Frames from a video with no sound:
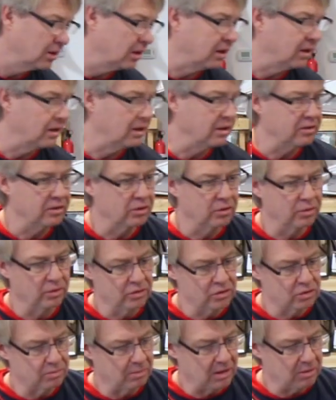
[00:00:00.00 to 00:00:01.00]
the
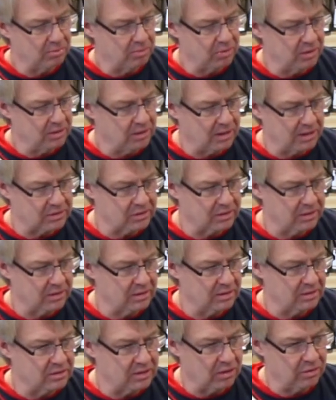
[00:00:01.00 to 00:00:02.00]
grill's made pretty
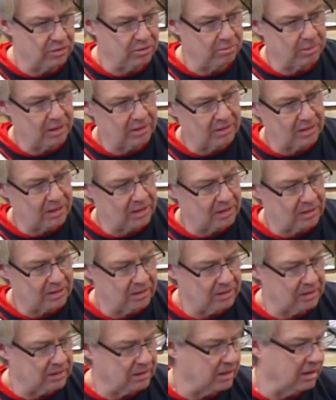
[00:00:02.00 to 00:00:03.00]
nicely. It's held on
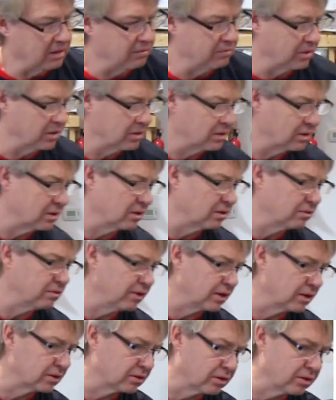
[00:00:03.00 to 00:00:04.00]
magnetically, and it had very little
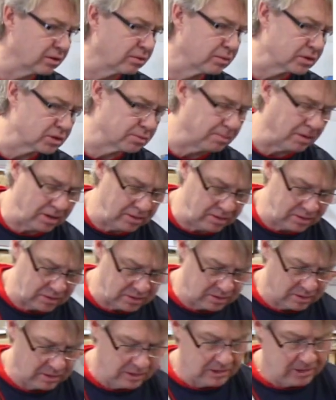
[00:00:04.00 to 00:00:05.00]
effect on the
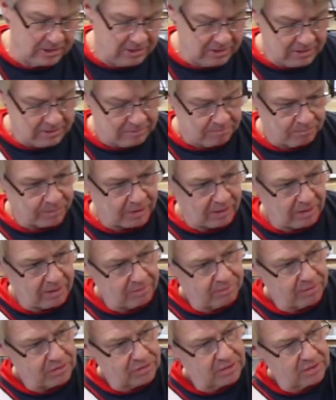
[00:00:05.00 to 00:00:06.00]
response.
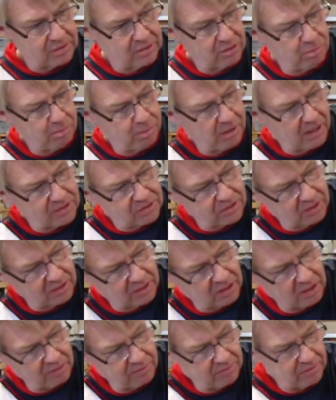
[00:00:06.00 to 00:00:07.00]
This is a little plastic
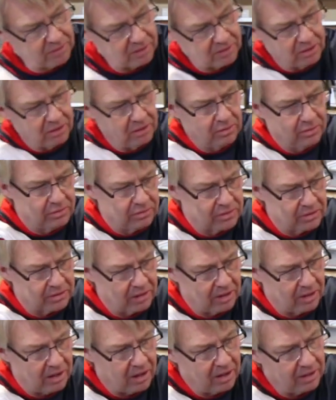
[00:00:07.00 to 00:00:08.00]
cover that
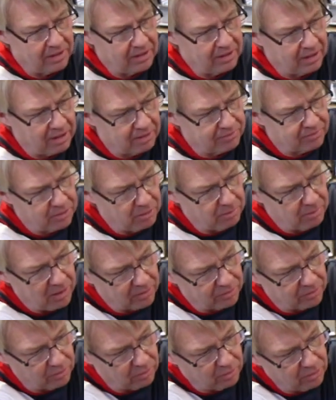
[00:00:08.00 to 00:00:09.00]
goes on it after you
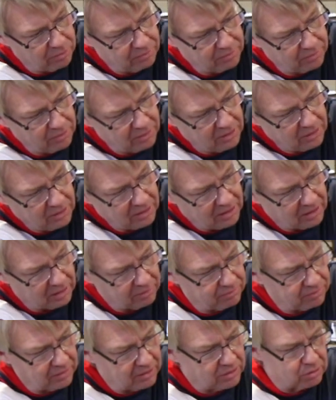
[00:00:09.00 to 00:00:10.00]
mount the woofer.
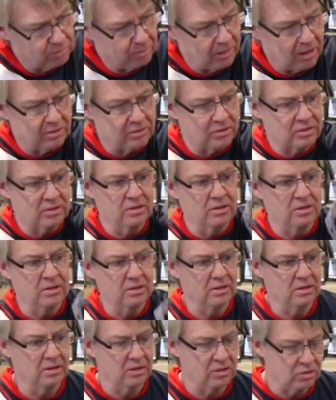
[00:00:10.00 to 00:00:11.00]
It flush mounts
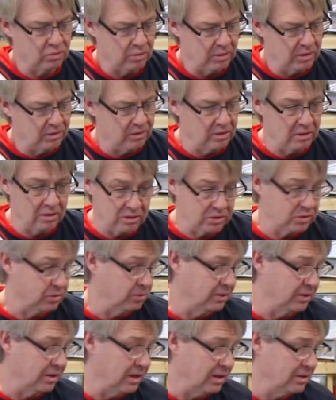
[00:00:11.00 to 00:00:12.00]
the tweeter. It looks
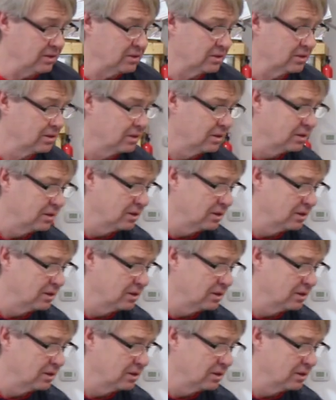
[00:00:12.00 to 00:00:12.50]
real nice.